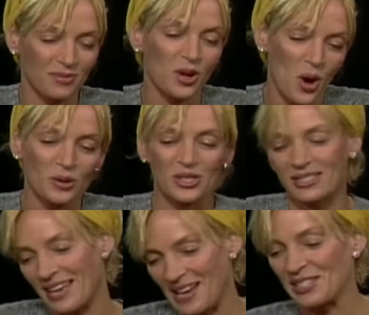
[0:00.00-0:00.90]
goes,
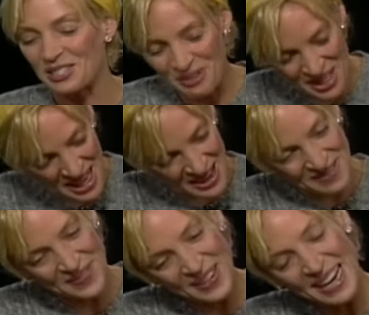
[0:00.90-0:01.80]
and ends with
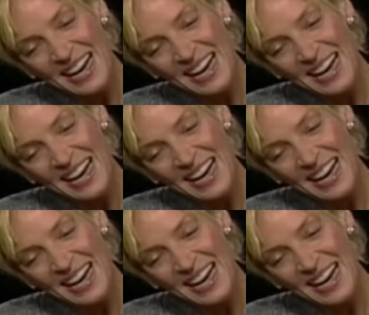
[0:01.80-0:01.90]
him.